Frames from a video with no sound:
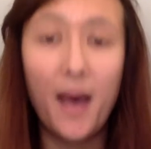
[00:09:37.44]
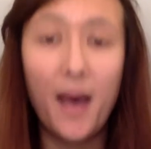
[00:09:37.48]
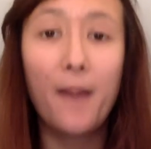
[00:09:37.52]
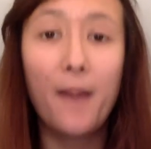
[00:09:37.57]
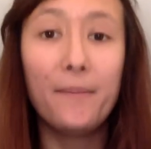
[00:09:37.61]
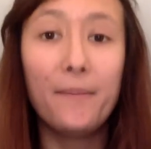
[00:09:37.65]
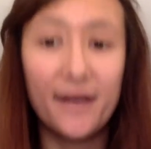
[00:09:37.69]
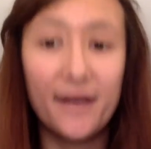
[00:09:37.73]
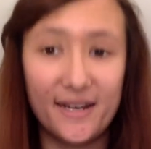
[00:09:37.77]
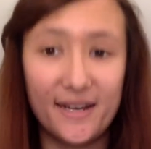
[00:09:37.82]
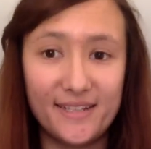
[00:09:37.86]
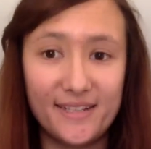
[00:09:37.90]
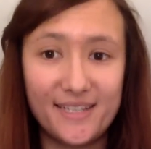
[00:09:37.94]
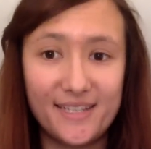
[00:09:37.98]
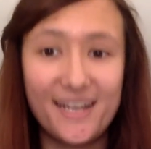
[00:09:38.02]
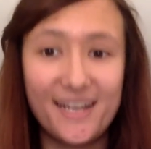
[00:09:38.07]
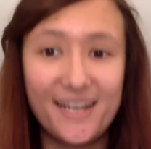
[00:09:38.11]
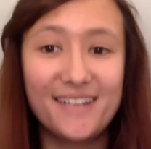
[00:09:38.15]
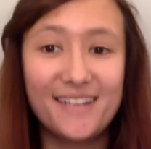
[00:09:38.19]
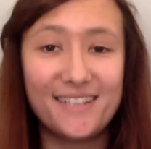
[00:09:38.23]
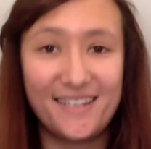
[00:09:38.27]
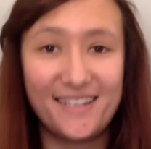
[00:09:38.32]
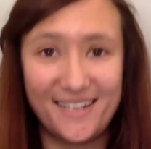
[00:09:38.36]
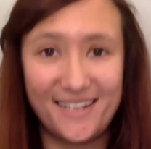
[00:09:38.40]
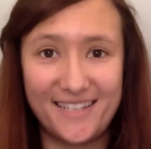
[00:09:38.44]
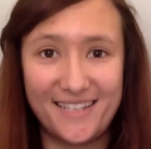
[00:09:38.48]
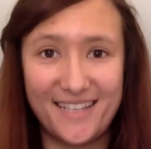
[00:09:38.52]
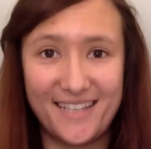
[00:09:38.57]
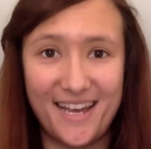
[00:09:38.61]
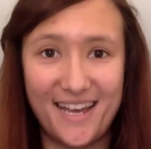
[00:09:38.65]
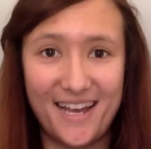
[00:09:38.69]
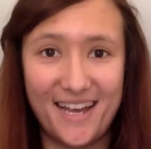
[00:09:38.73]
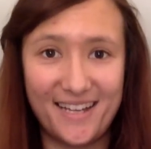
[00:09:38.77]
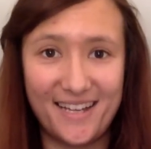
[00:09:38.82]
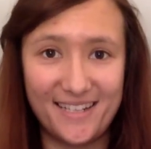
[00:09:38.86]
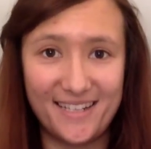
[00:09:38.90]
But don't get
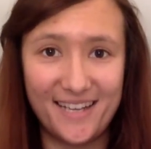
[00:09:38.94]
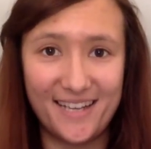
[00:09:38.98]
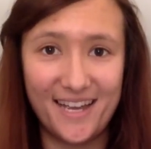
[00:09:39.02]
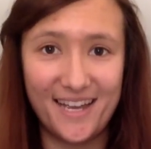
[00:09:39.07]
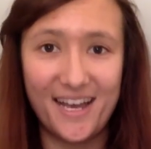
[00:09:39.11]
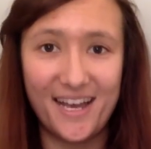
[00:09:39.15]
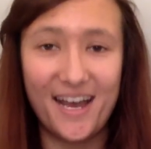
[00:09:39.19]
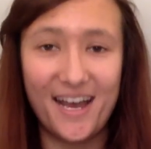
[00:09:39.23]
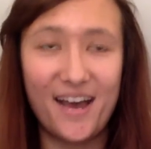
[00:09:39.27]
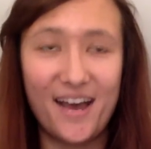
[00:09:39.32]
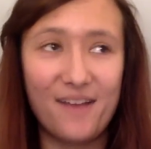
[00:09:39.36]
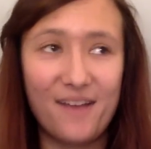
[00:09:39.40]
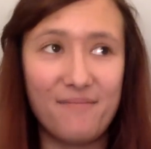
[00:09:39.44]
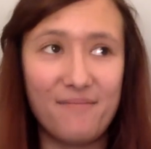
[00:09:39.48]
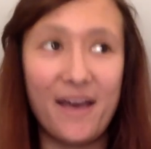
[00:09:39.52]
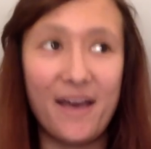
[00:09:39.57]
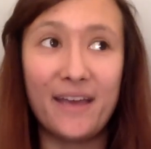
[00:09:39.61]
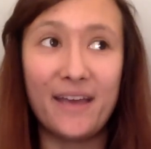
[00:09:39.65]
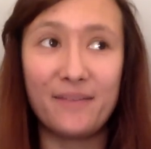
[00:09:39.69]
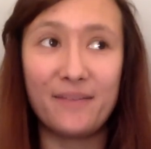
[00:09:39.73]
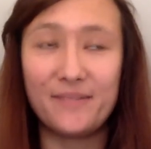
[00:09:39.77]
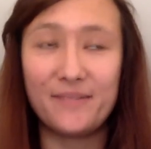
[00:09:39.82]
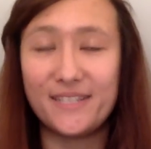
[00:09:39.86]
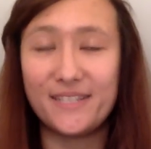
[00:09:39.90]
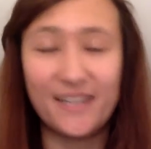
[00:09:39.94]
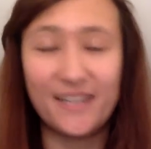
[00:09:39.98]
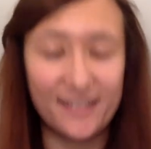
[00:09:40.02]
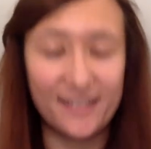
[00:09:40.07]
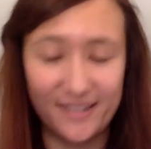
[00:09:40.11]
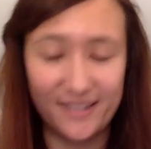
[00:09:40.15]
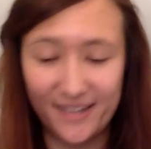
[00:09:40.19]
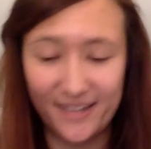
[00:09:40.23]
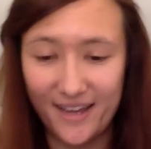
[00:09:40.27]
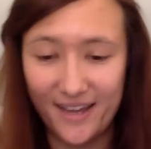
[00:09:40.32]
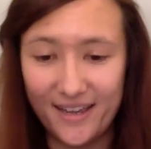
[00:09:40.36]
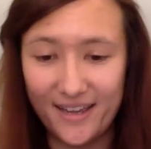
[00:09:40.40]
scared. Egham is
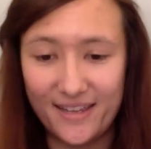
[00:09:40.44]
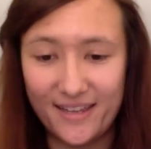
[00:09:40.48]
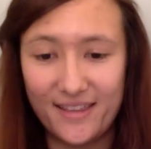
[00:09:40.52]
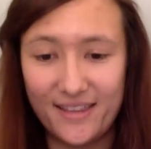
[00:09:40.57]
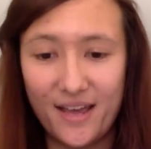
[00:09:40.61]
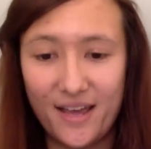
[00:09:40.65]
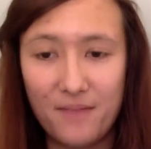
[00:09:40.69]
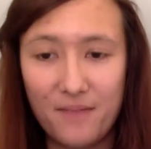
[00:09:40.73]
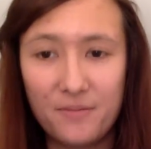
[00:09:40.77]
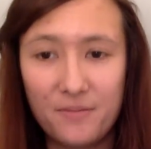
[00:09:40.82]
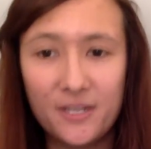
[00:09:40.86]
nothing like that.